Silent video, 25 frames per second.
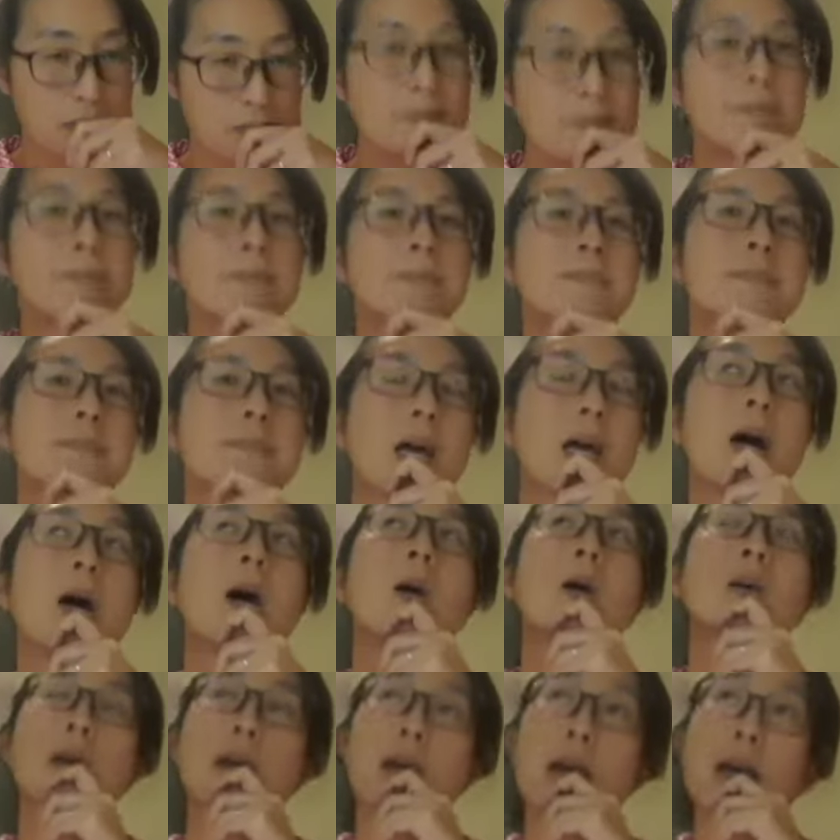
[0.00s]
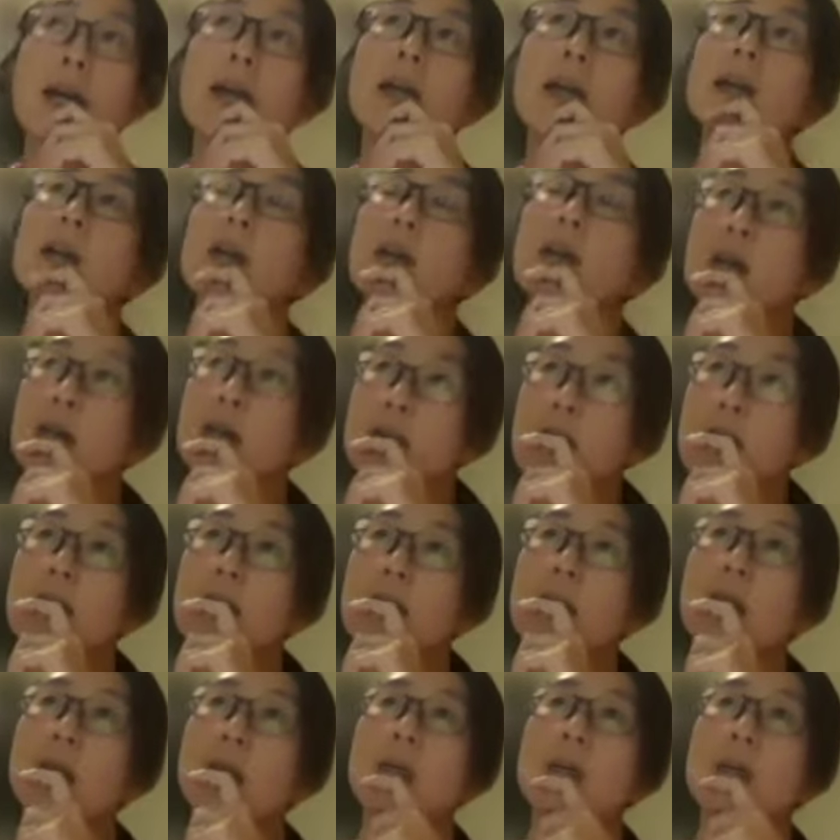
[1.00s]
mm-hmm. oh, okay. And show you your
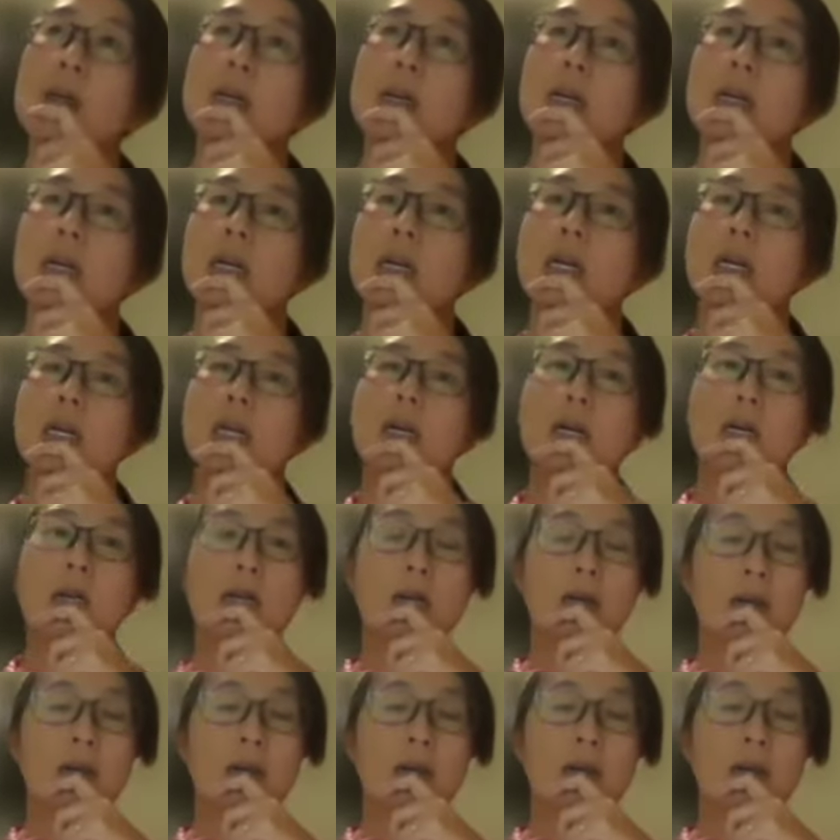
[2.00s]
resources